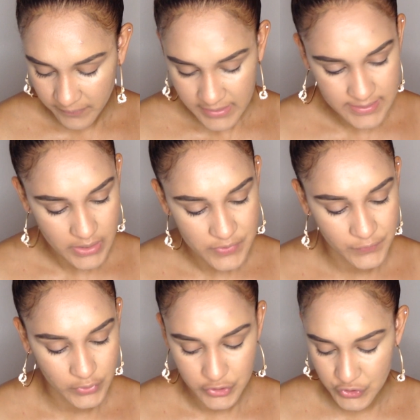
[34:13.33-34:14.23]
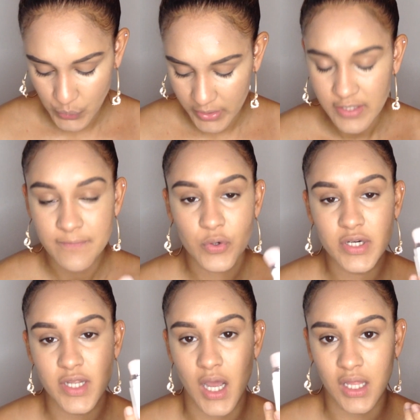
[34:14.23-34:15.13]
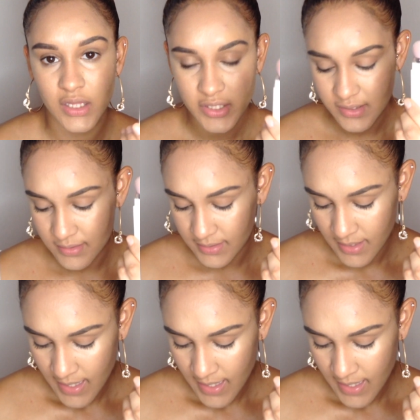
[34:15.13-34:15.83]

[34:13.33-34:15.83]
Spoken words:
retails for $24,